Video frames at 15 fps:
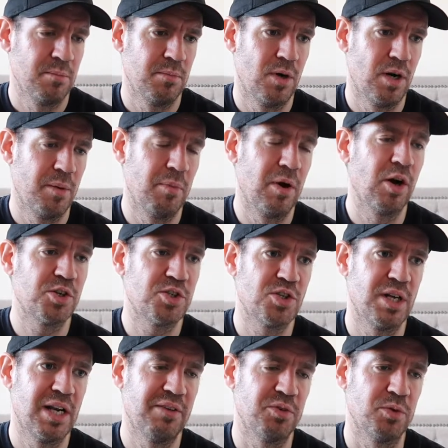my
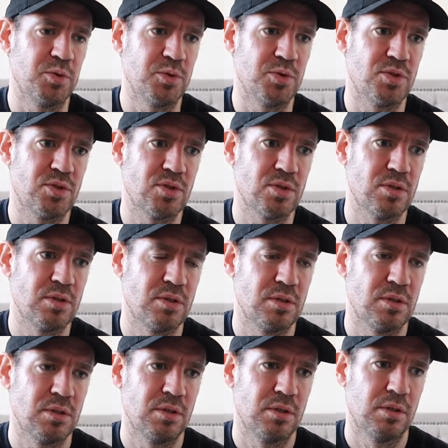oxygen levels
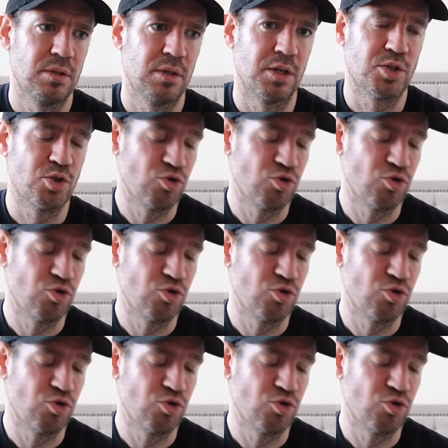are